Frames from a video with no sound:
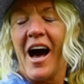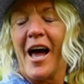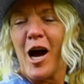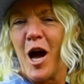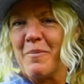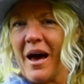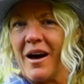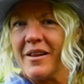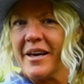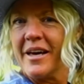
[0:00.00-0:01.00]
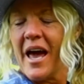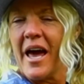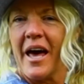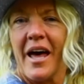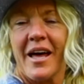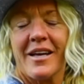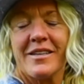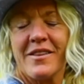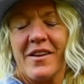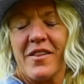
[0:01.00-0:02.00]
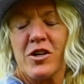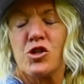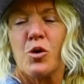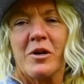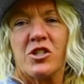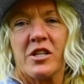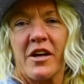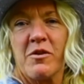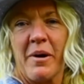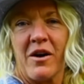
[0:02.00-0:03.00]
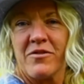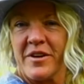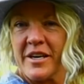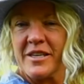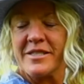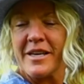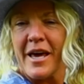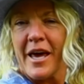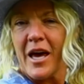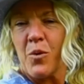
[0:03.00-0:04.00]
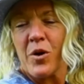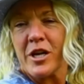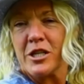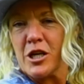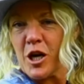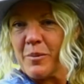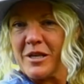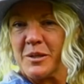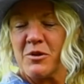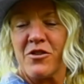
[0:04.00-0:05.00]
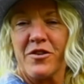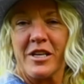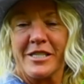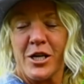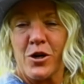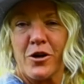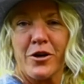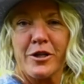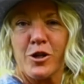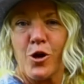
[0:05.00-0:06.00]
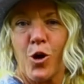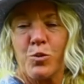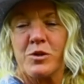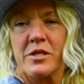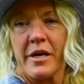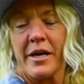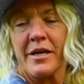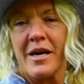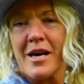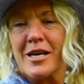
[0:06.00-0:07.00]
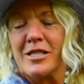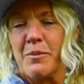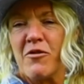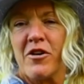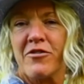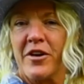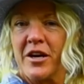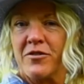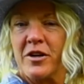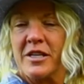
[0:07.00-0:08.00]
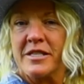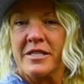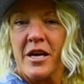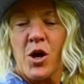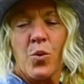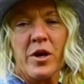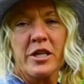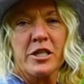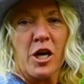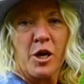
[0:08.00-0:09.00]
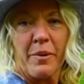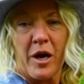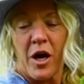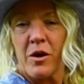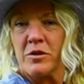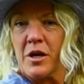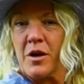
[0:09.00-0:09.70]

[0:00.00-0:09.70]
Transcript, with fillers: Hi, I'm Ali, and there's so much to love about figs, and we're going to talk about some of the figs here on our little homestead, some of our favorites. We're going to talk about